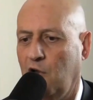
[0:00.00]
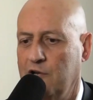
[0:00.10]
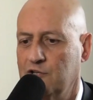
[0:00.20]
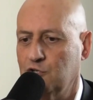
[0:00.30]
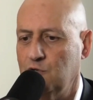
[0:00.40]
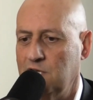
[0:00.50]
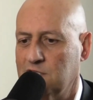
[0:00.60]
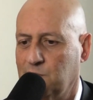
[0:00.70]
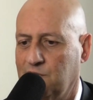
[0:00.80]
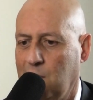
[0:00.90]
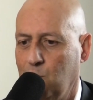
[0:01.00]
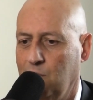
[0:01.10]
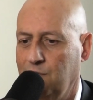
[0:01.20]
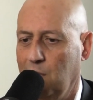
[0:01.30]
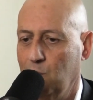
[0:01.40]
in 2 years, but they
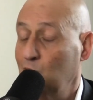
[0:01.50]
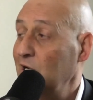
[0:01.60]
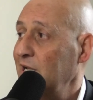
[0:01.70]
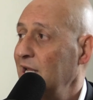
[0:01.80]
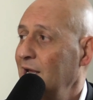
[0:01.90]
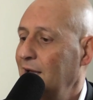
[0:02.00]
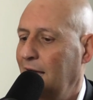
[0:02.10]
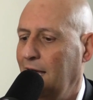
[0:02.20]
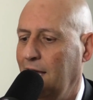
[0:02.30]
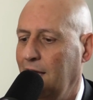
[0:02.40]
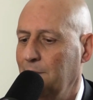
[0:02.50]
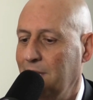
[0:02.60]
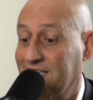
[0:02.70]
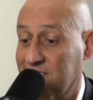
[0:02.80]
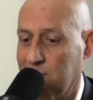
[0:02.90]
were really
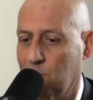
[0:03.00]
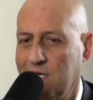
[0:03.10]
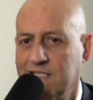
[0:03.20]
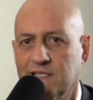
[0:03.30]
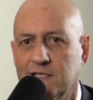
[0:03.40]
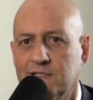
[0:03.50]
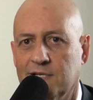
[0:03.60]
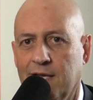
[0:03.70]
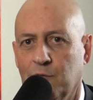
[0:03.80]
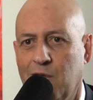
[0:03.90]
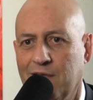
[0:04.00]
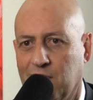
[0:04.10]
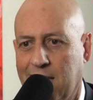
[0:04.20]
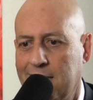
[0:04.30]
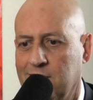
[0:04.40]
accelerated. We had the
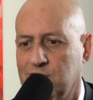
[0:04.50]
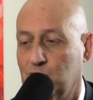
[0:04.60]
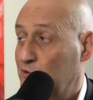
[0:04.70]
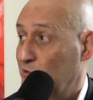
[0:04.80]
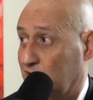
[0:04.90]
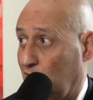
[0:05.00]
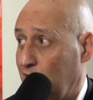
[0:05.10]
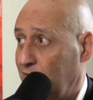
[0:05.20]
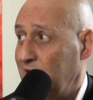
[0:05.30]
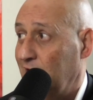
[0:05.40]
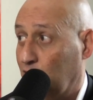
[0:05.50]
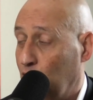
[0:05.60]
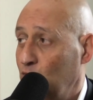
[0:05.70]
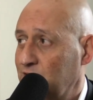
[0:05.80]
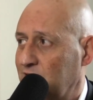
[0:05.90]
catalyst, which was COVID, that
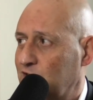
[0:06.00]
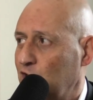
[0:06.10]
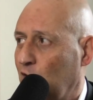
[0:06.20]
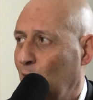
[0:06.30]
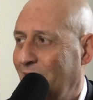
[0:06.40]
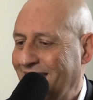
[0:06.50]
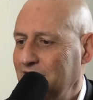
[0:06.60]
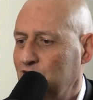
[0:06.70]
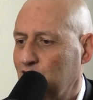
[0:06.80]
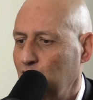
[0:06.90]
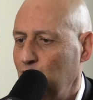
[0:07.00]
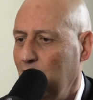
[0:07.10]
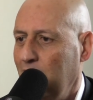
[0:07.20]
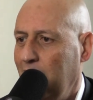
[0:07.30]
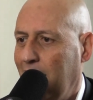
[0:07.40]
caused us to go into
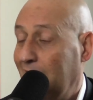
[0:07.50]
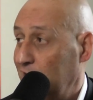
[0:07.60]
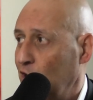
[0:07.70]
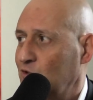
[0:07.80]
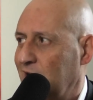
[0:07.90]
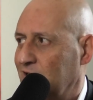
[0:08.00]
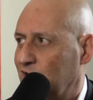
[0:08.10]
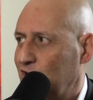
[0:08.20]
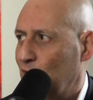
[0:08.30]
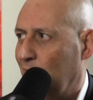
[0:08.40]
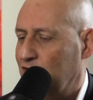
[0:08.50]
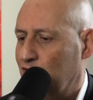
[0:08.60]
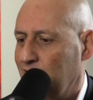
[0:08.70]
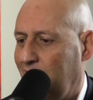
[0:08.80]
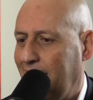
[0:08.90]
a lockdown
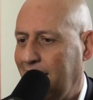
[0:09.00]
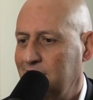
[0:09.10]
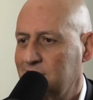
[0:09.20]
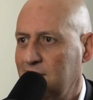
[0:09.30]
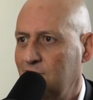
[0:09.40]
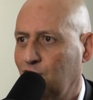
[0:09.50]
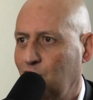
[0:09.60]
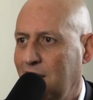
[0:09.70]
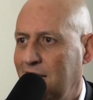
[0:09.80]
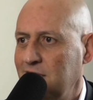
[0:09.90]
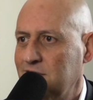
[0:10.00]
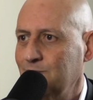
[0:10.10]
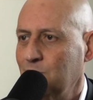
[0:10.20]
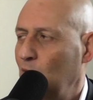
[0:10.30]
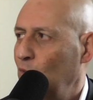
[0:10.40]
situation. And the phrase
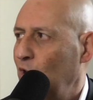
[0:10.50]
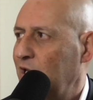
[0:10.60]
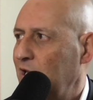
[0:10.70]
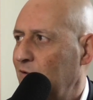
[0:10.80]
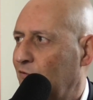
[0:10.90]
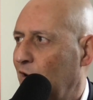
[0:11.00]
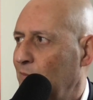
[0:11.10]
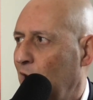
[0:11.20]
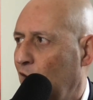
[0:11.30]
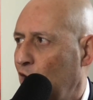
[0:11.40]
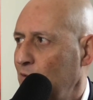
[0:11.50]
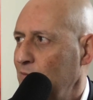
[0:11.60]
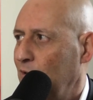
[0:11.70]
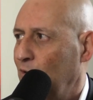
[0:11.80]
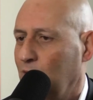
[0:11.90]
"working from
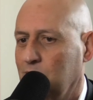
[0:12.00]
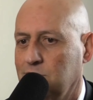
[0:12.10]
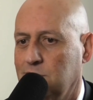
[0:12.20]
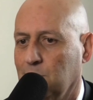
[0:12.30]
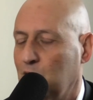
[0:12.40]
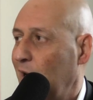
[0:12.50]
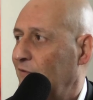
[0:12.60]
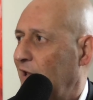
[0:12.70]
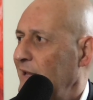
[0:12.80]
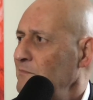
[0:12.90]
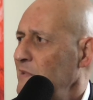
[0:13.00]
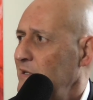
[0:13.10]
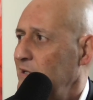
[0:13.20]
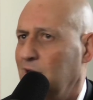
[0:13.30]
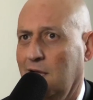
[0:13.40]
home" or
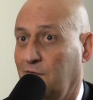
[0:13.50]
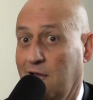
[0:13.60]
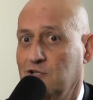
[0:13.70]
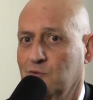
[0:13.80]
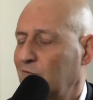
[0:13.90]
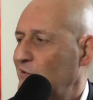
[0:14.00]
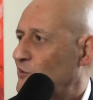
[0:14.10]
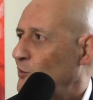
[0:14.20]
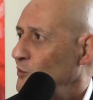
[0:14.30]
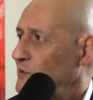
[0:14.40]
WFH, whatever it's called,